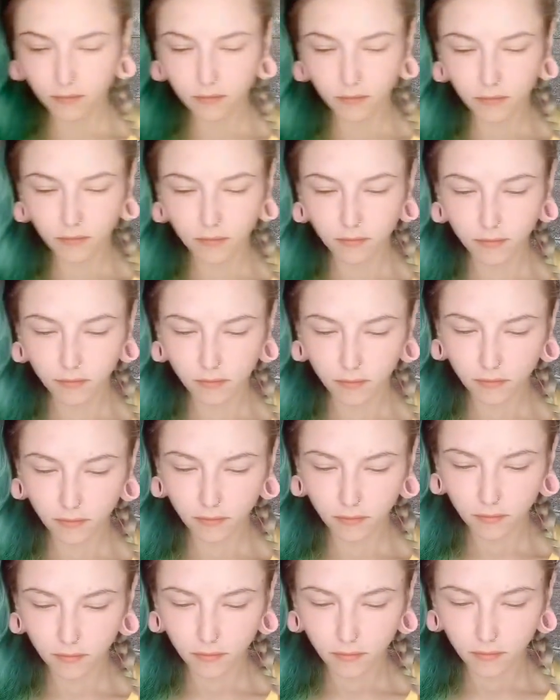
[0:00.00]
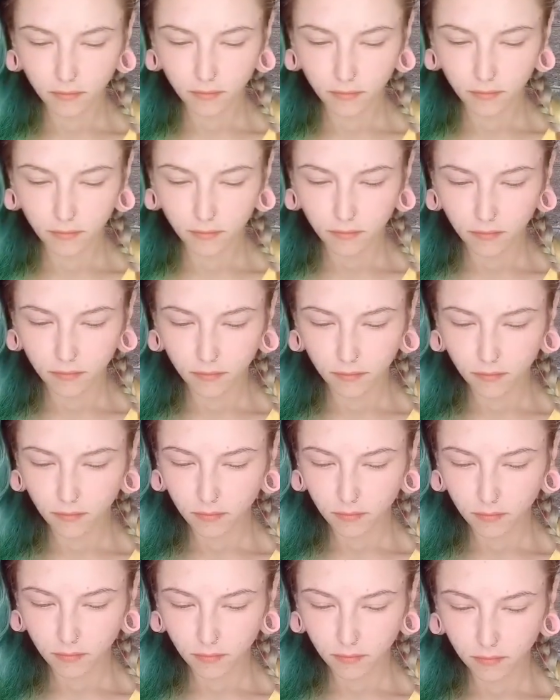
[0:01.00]

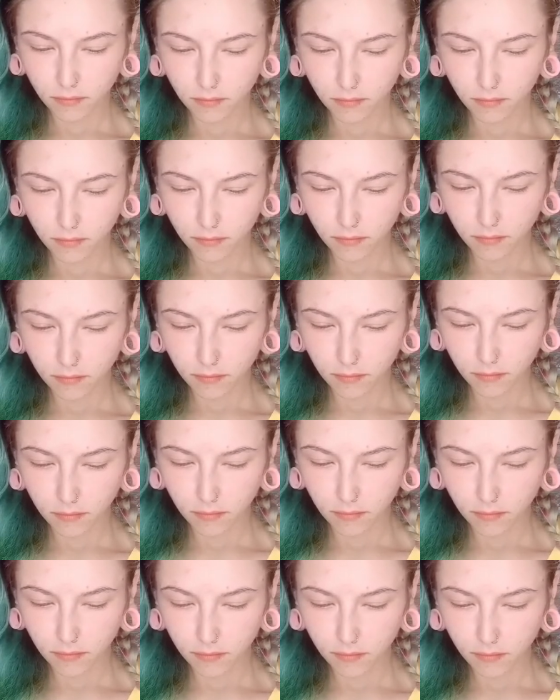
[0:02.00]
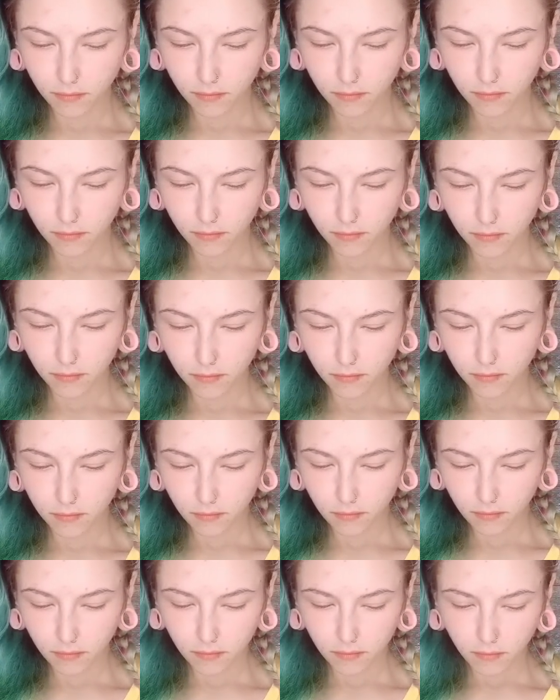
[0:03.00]

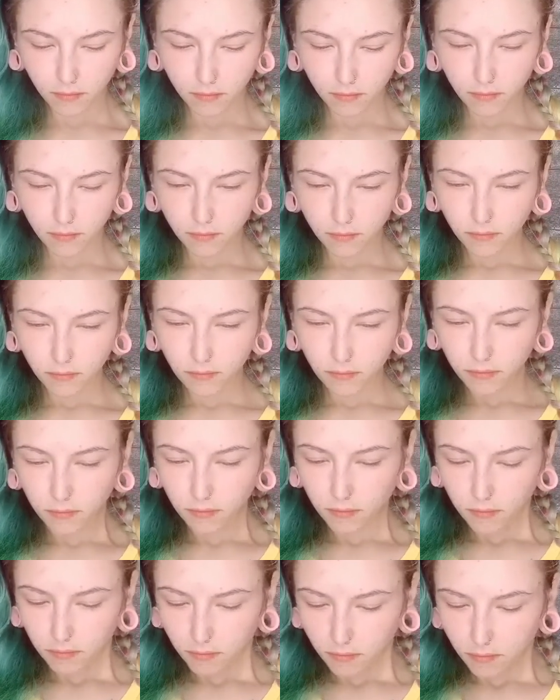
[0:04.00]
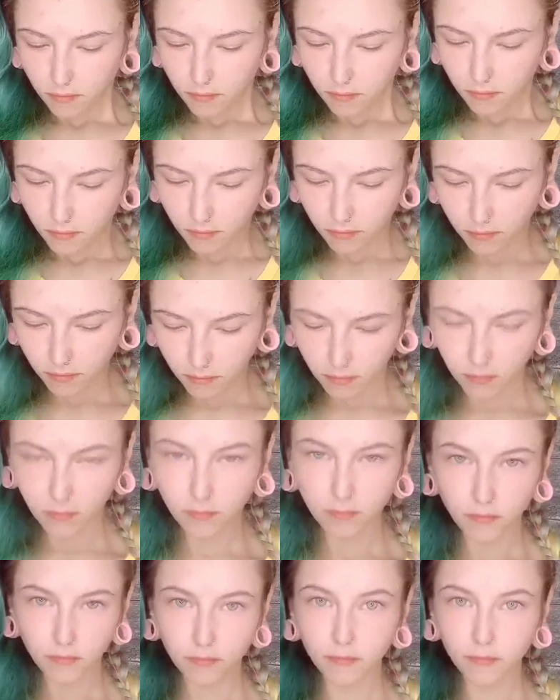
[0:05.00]
No one is speaking in this clip.